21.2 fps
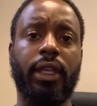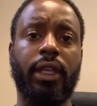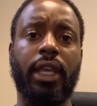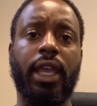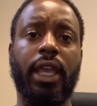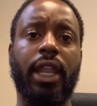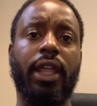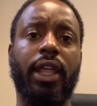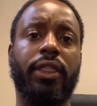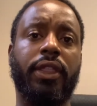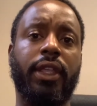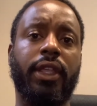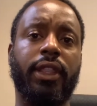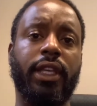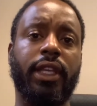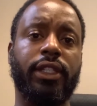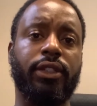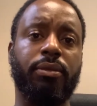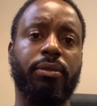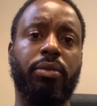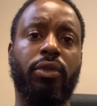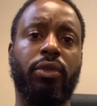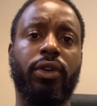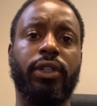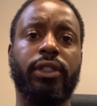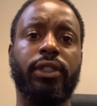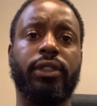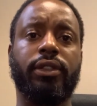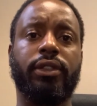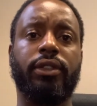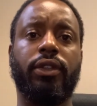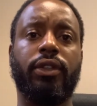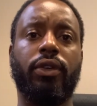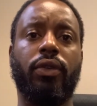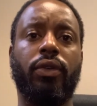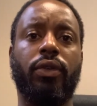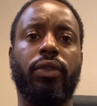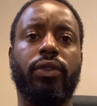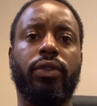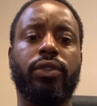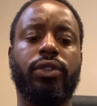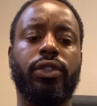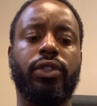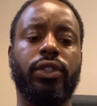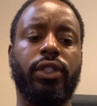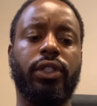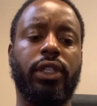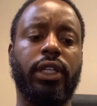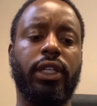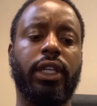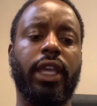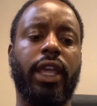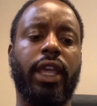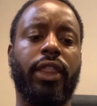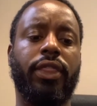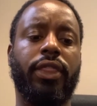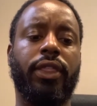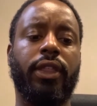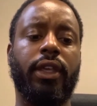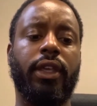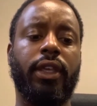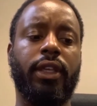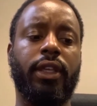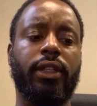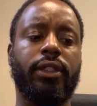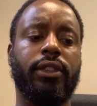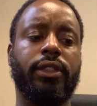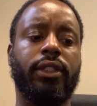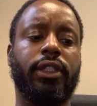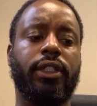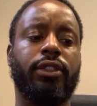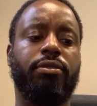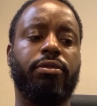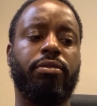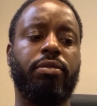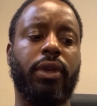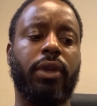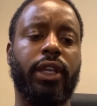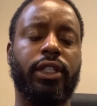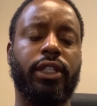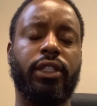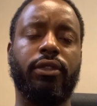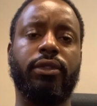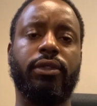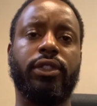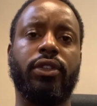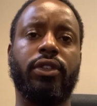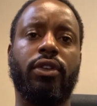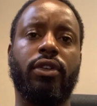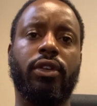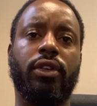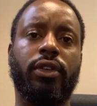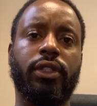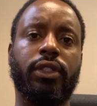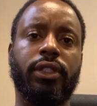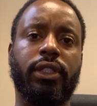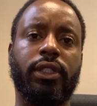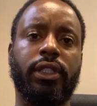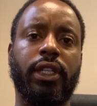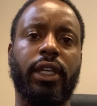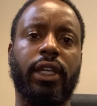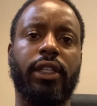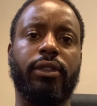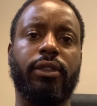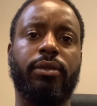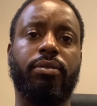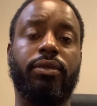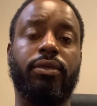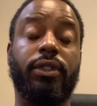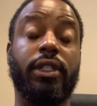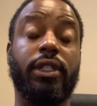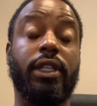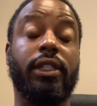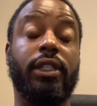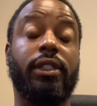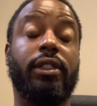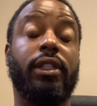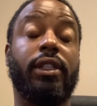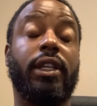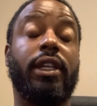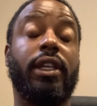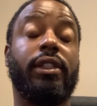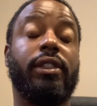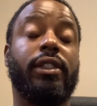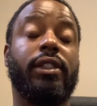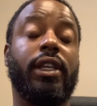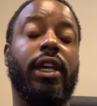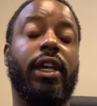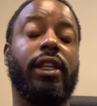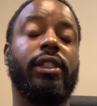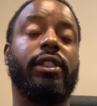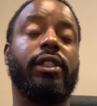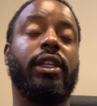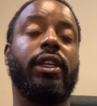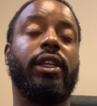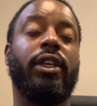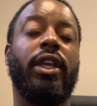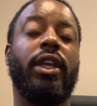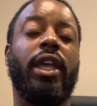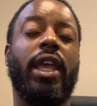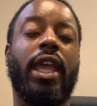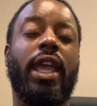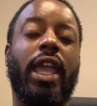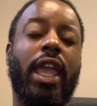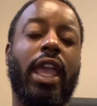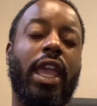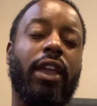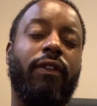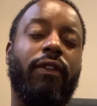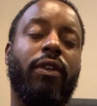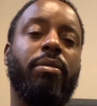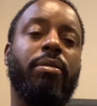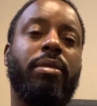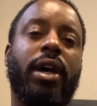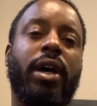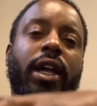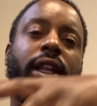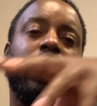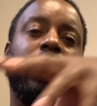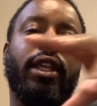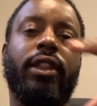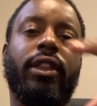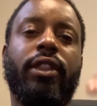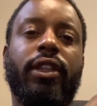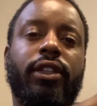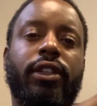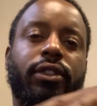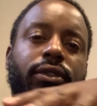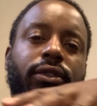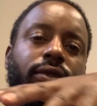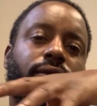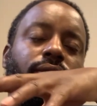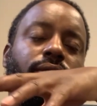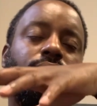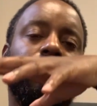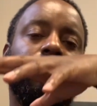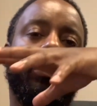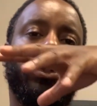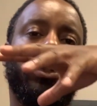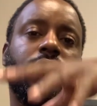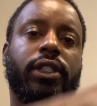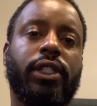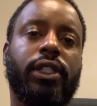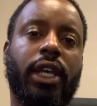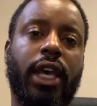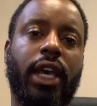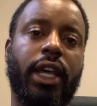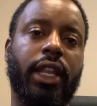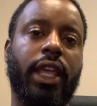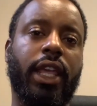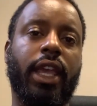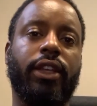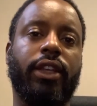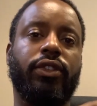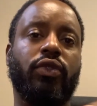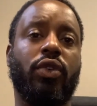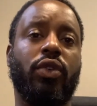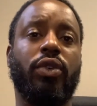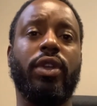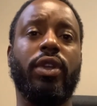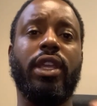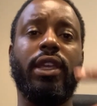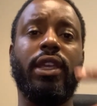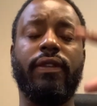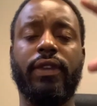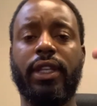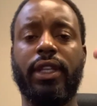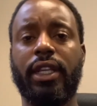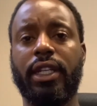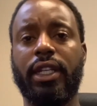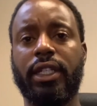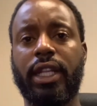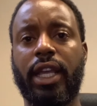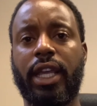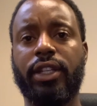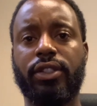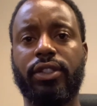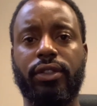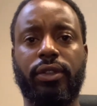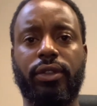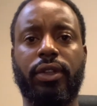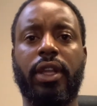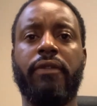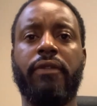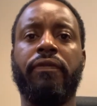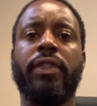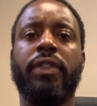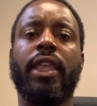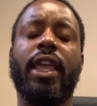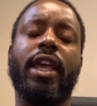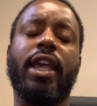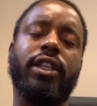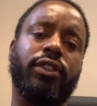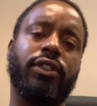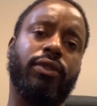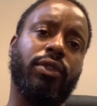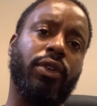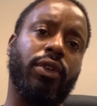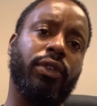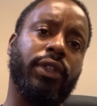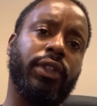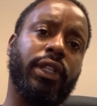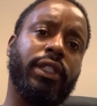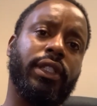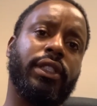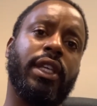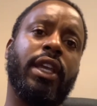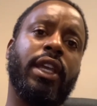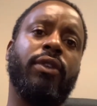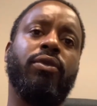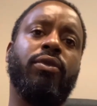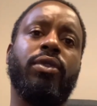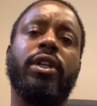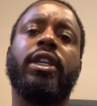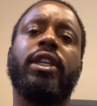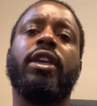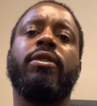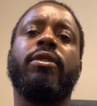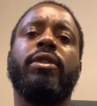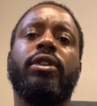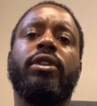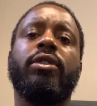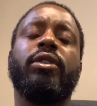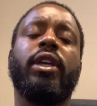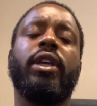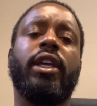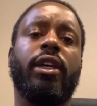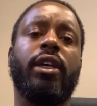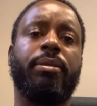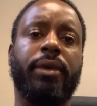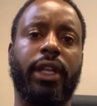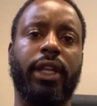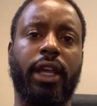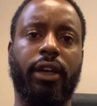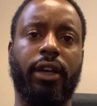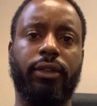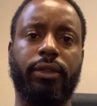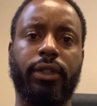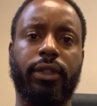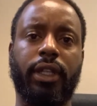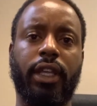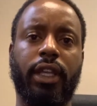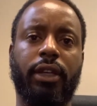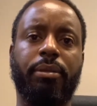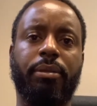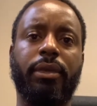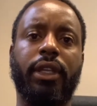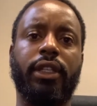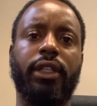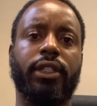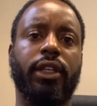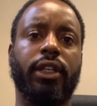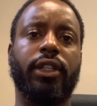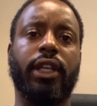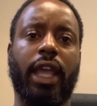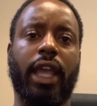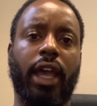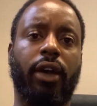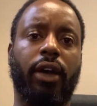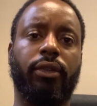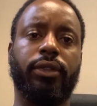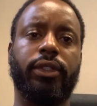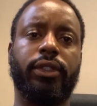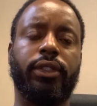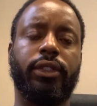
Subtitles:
And I think that's important to look at things, especially what's going on in today's society, say everybody in this society has a role, even international has a role in this. And what can we do to help each other out?